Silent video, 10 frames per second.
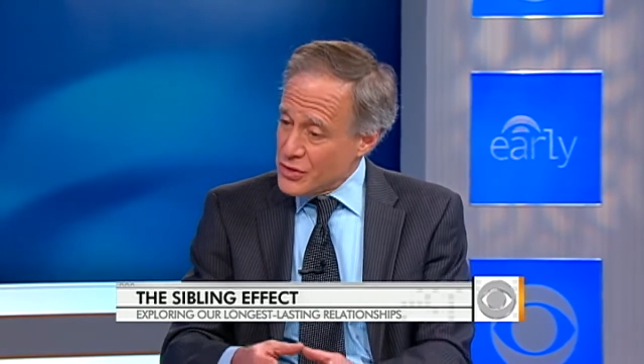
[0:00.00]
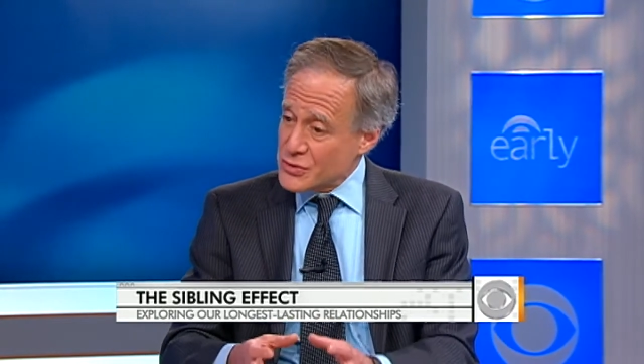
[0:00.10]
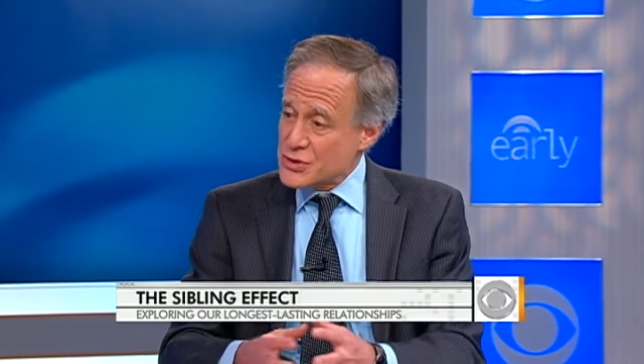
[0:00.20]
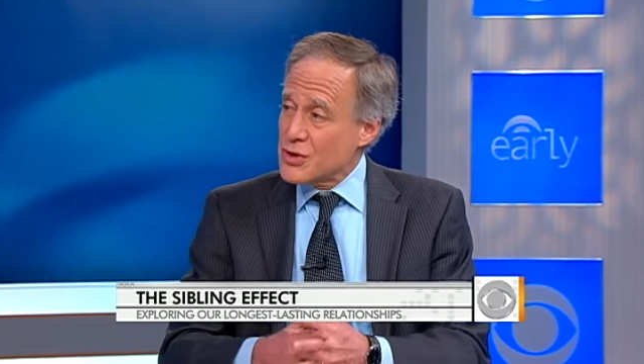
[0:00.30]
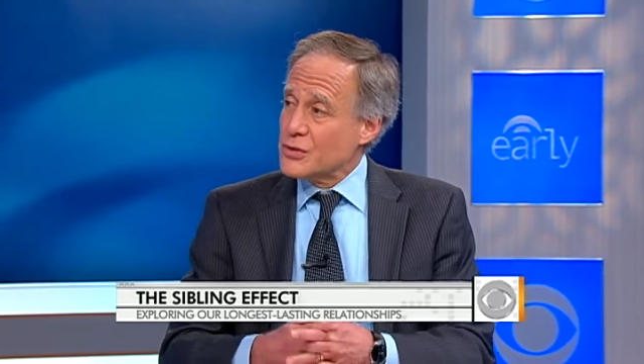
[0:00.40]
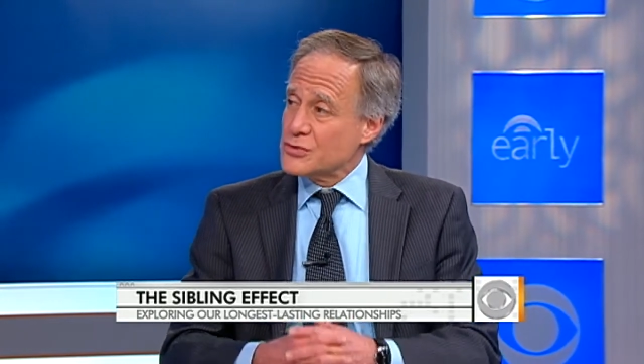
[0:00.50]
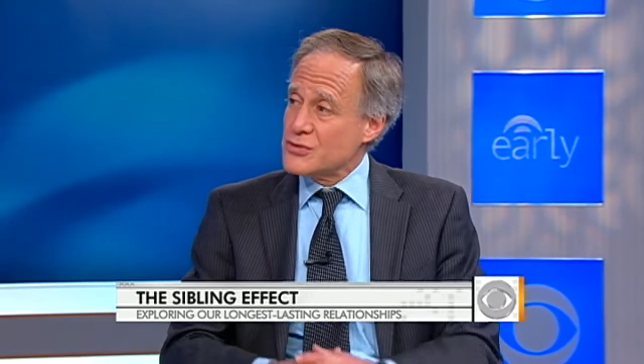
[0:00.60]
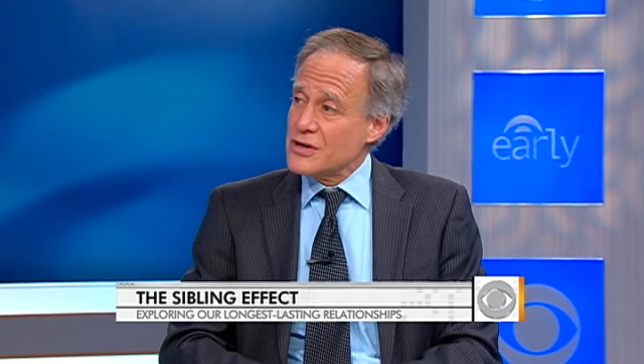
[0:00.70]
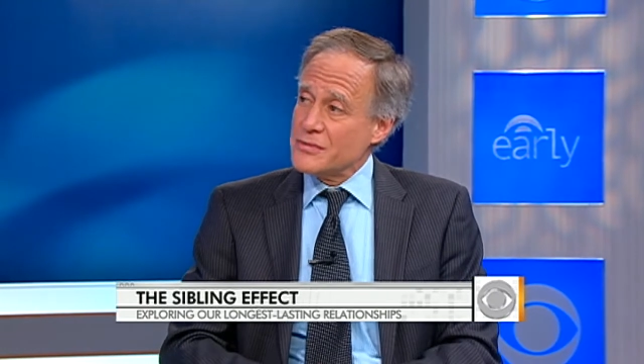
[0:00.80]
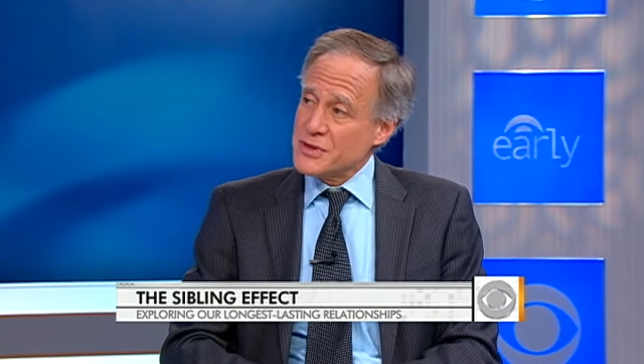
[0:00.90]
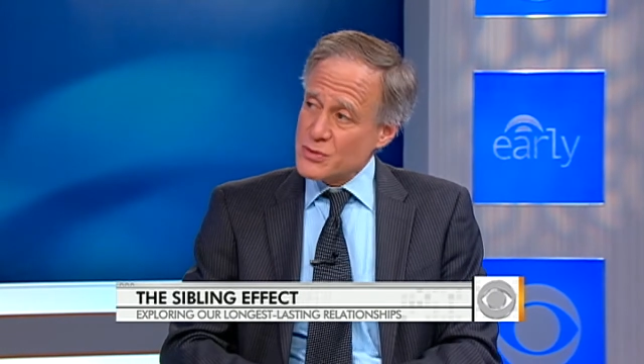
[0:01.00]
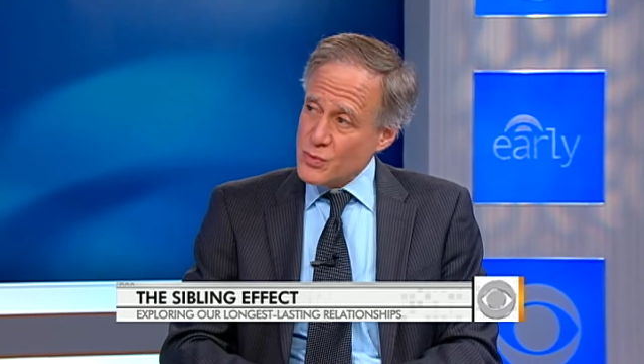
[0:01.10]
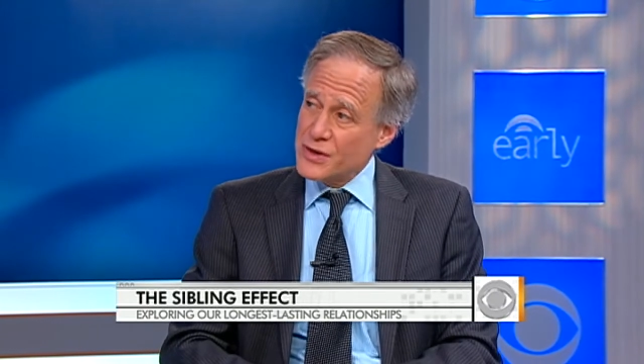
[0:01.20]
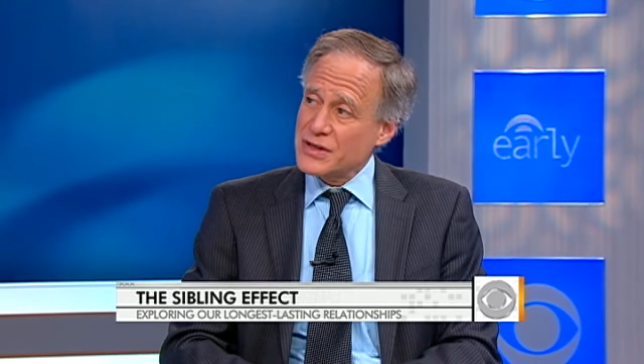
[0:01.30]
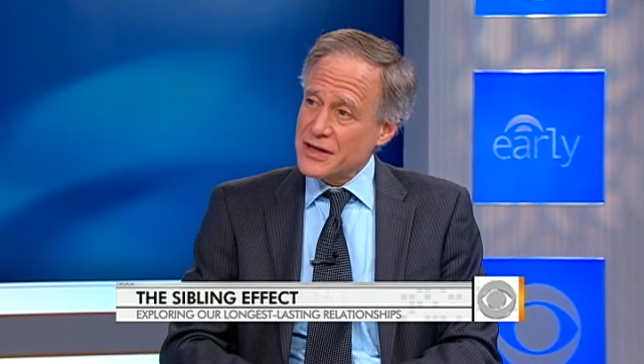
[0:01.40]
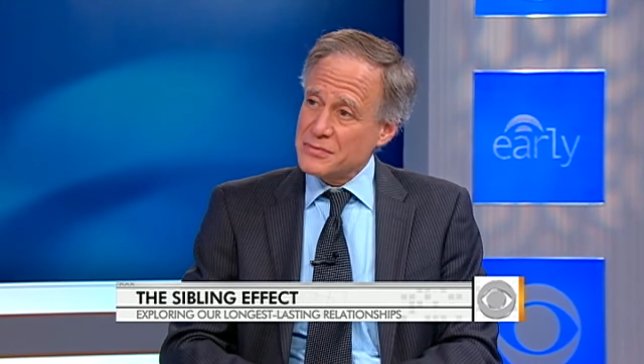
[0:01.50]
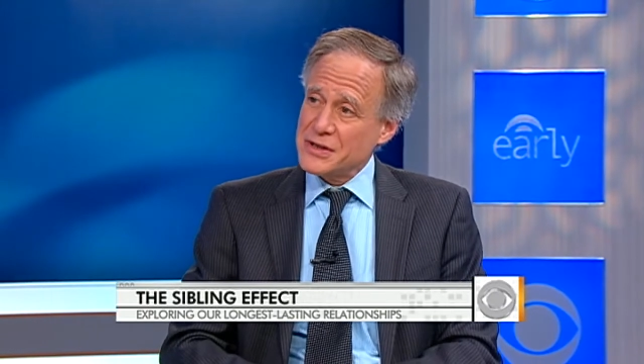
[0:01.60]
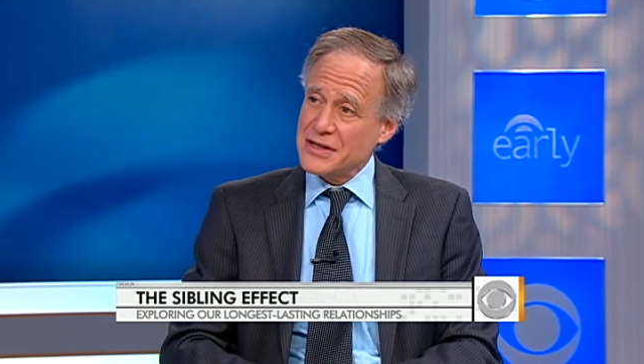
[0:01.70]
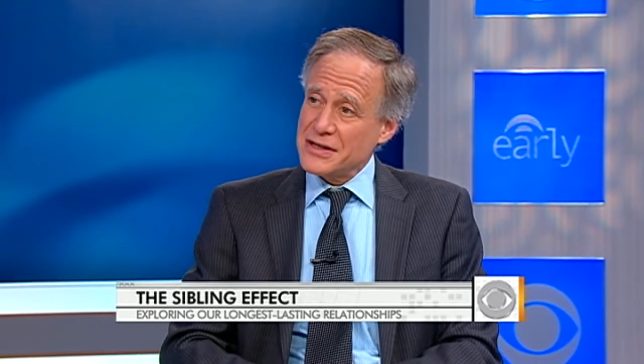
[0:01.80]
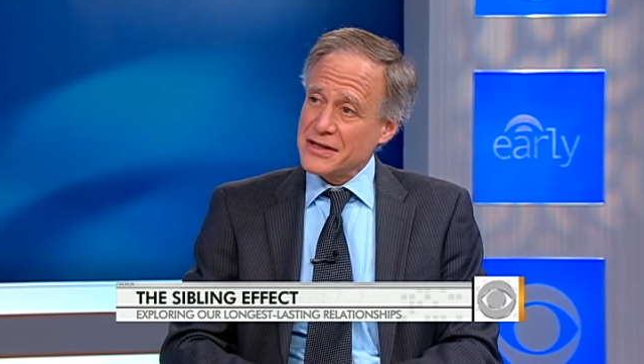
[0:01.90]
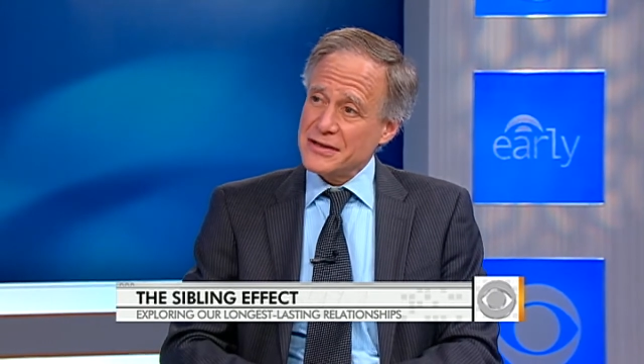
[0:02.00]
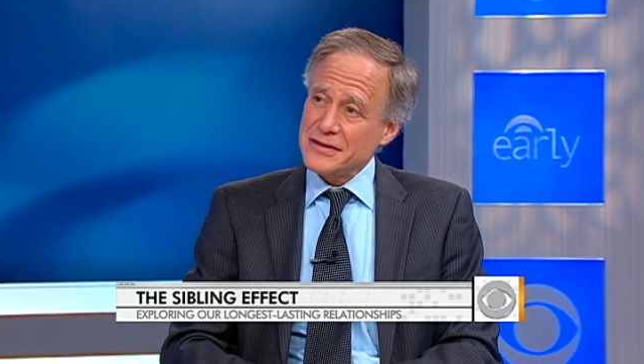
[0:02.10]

those old traumas will get played out.